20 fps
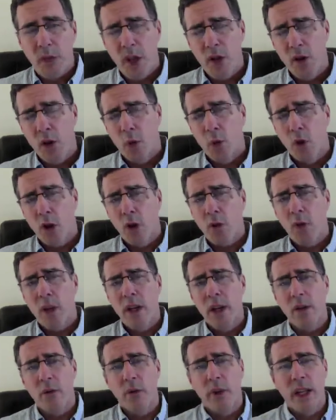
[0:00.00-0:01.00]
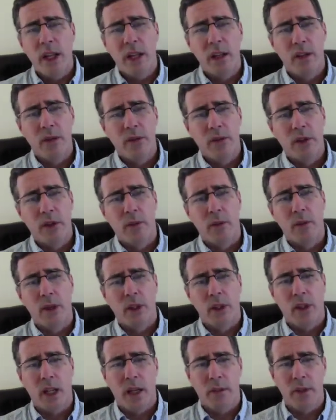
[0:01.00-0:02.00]
The work we're going to read from
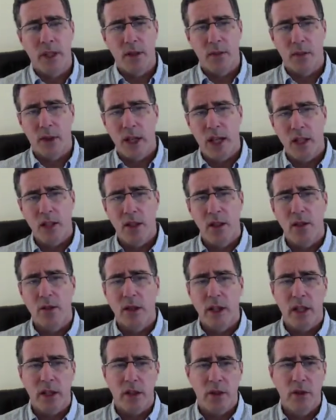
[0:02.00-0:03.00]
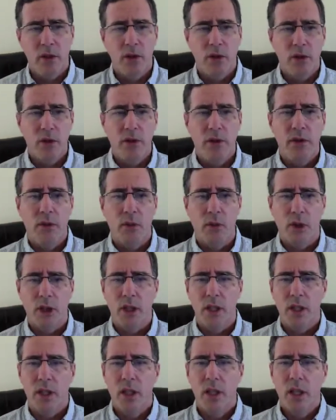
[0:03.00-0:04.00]
Leibniz, we're going to actually look at two different
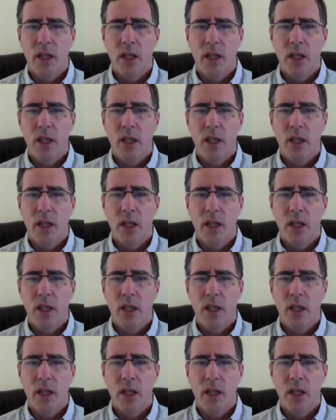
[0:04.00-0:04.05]
works.